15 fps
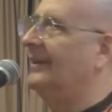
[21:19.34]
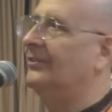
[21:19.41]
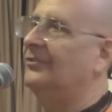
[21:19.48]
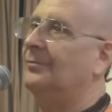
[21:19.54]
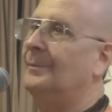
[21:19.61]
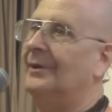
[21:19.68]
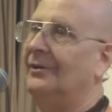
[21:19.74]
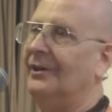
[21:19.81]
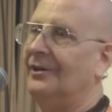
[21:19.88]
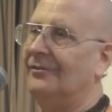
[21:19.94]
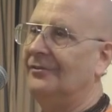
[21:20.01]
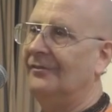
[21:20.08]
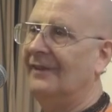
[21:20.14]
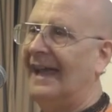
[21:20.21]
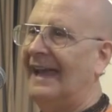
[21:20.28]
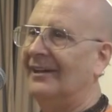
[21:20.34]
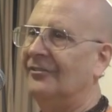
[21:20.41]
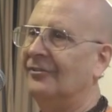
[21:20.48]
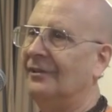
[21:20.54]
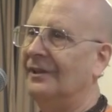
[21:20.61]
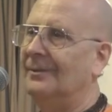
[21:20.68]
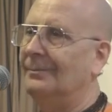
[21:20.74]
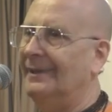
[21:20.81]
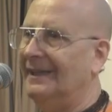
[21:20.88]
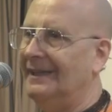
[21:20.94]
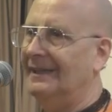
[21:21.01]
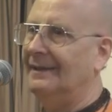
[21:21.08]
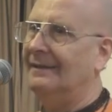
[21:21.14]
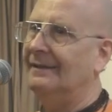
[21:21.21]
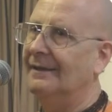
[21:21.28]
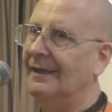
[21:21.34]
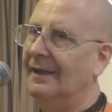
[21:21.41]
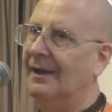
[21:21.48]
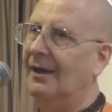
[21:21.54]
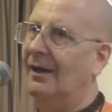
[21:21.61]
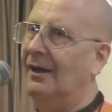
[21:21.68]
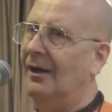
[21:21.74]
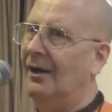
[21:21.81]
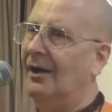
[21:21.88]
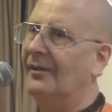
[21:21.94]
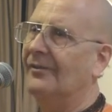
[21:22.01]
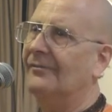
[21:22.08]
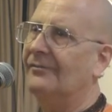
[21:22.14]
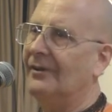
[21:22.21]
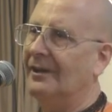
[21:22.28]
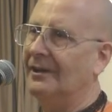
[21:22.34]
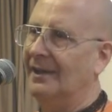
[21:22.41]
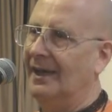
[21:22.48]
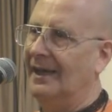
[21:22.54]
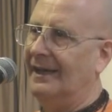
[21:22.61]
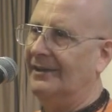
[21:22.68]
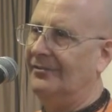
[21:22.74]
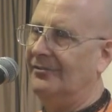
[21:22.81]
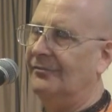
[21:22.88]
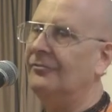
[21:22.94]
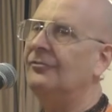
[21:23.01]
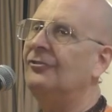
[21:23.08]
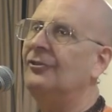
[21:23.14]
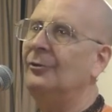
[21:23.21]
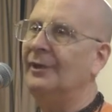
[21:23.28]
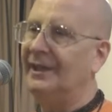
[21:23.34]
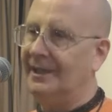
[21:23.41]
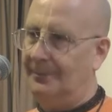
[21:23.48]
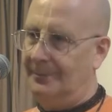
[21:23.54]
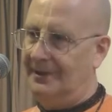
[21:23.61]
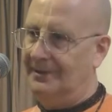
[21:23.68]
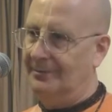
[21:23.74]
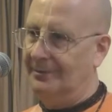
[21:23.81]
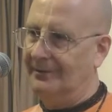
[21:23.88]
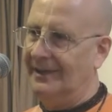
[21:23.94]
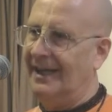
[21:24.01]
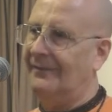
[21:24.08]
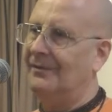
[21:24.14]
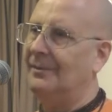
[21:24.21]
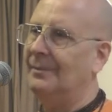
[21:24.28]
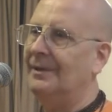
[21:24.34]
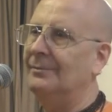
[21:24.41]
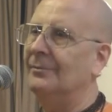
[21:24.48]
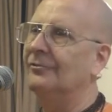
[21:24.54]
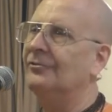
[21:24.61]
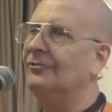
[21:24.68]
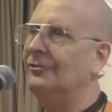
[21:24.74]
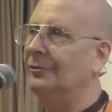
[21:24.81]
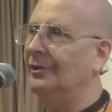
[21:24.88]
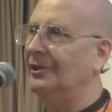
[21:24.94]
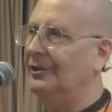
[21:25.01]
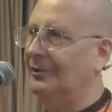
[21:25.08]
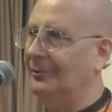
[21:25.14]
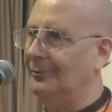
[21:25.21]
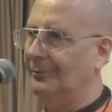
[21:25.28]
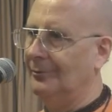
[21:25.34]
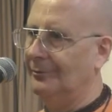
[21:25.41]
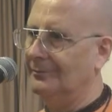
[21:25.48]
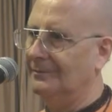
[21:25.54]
experience of actually being on the front lines of shooting at people, having people shoot at you,